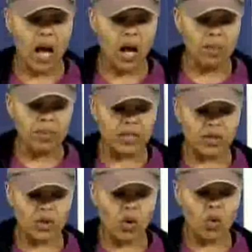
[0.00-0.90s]
And
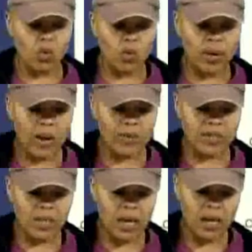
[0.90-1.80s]
so what I was
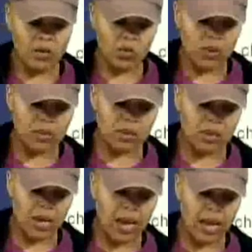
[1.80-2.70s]
saying was
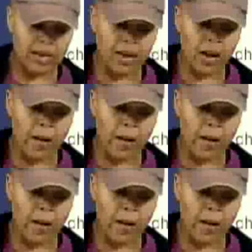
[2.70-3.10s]
that